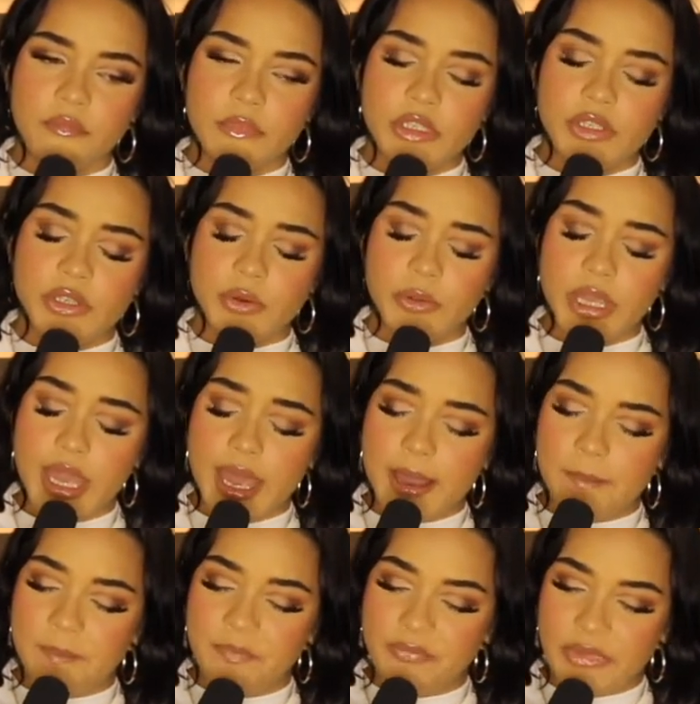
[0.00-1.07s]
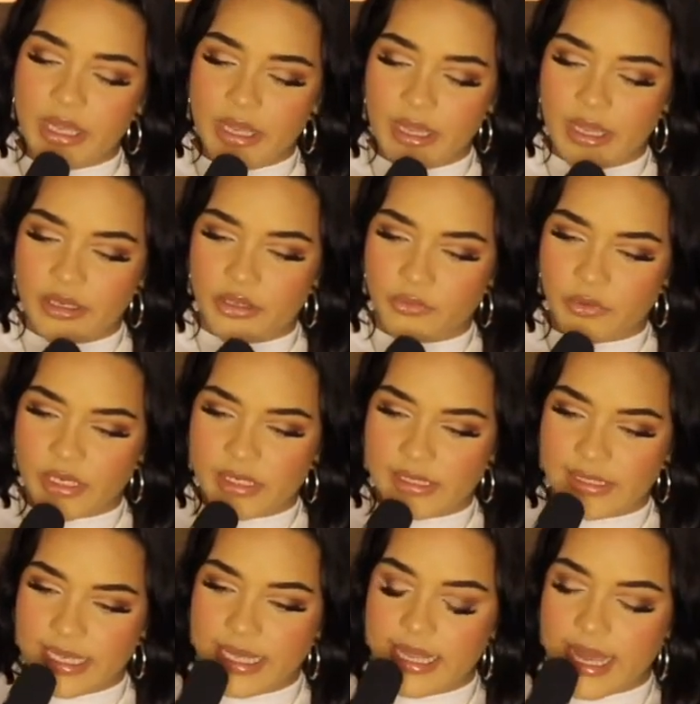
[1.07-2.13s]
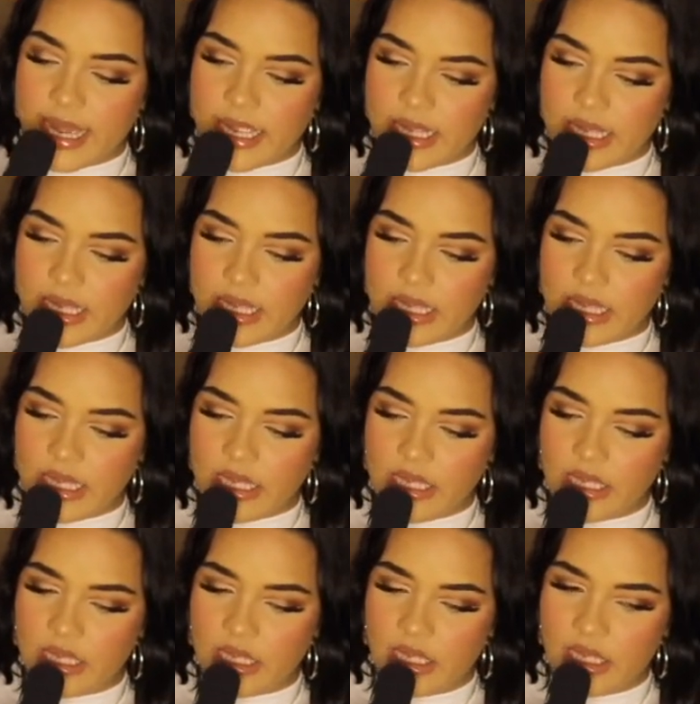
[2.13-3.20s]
So yeah, nada, I just wanted to say that. Y